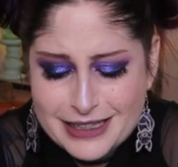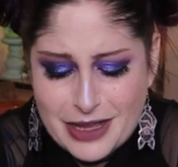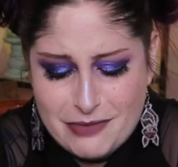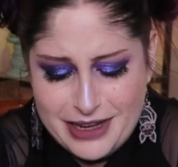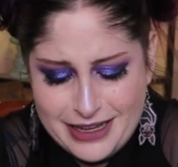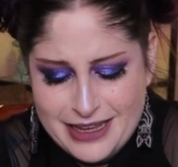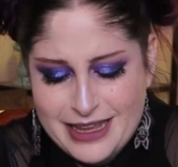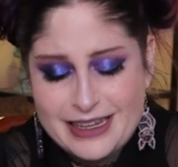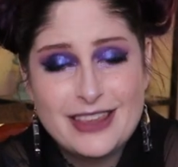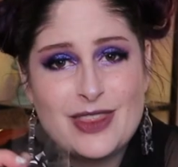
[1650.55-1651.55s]
Let me
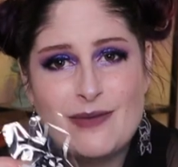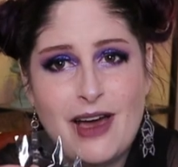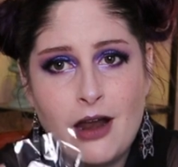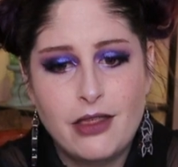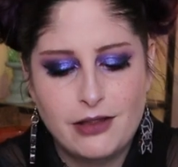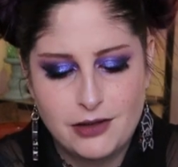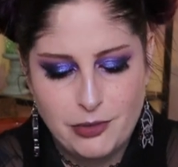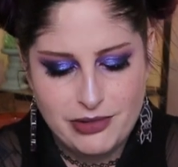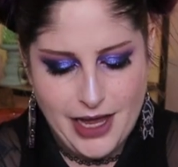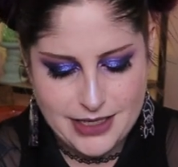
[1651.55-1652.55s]
get them out of the
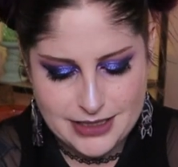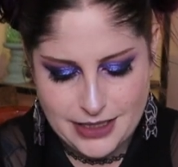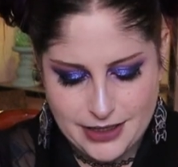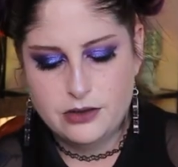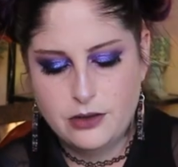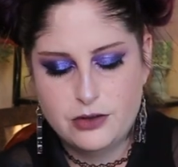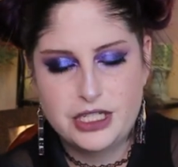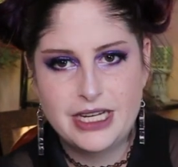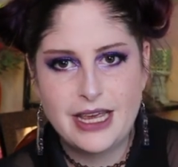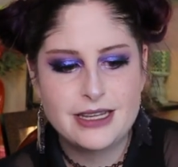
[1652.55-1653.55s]
little plastic. So
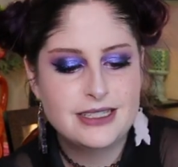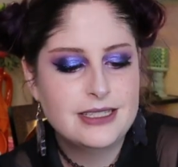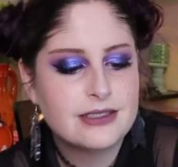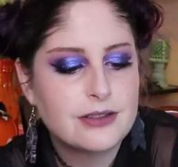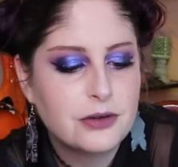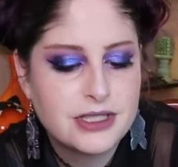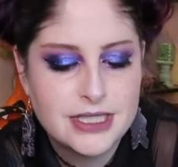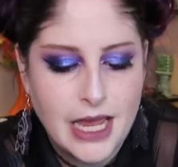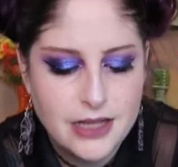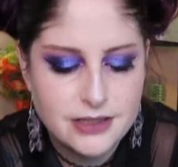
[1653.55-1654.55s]
she has these little
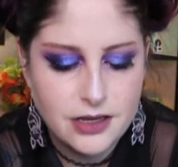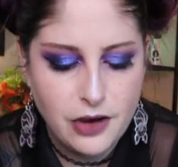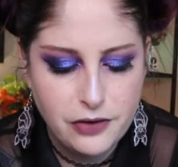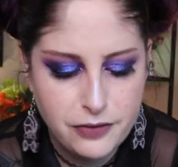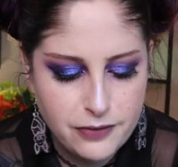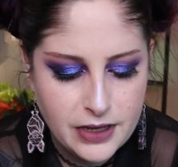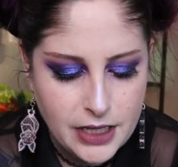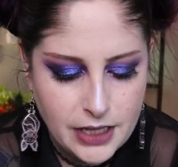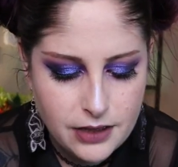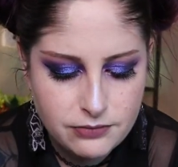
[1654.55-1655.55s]
sets of
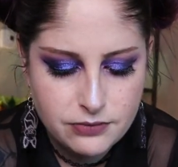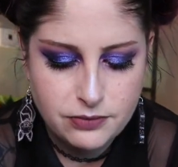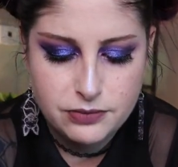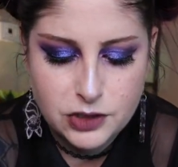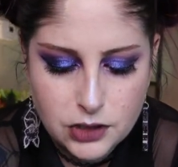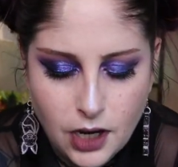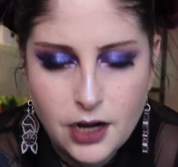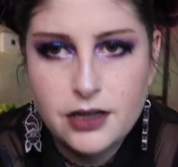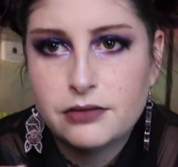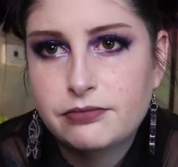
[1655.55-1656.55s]

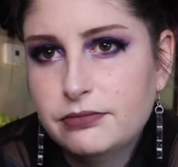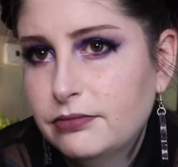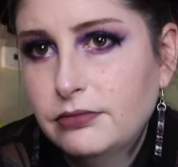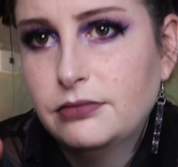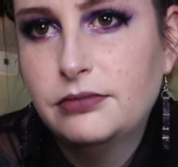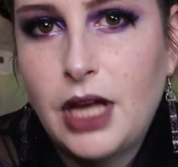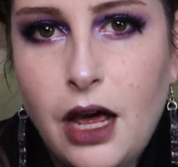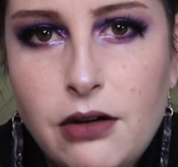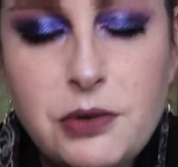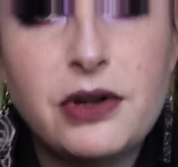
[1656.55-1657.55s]
croc,
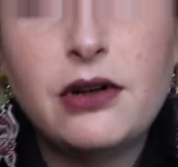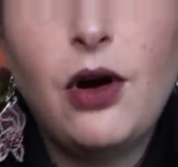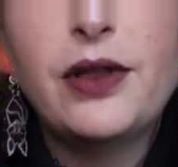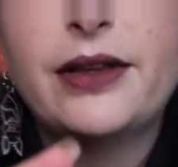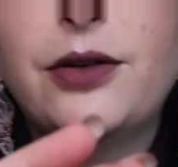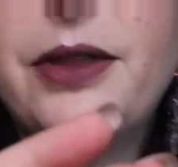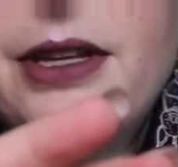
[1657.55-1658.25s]
I don't know what they're called, like little